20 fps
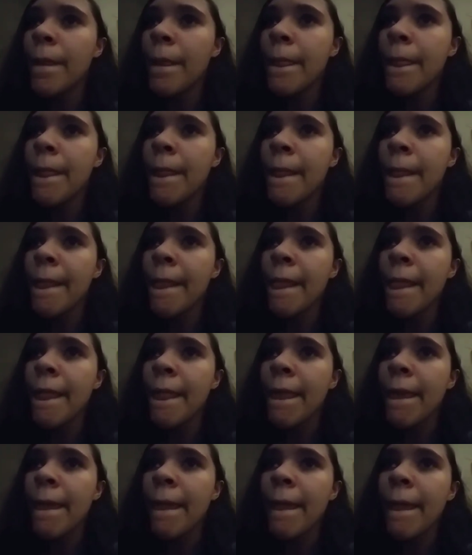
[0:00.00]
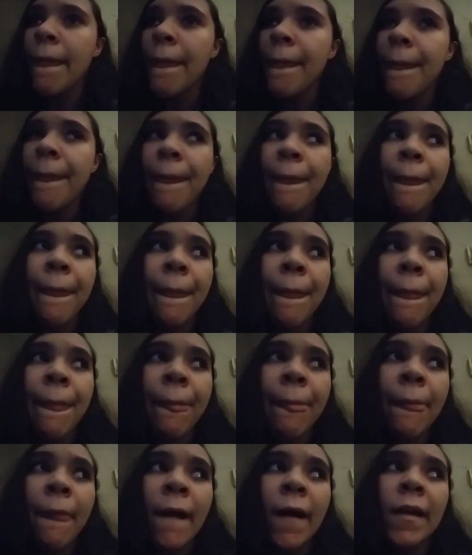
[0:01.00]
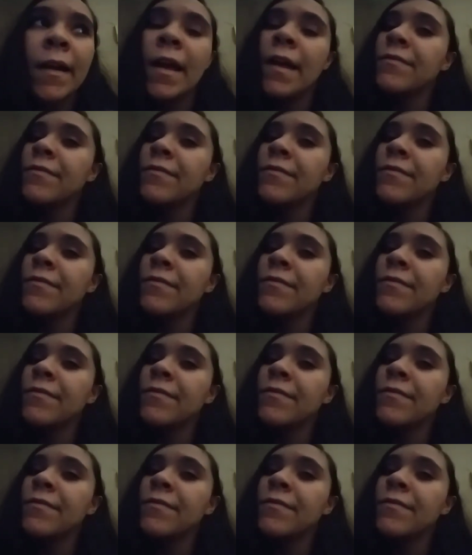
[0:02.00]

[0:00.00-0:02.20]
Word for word: And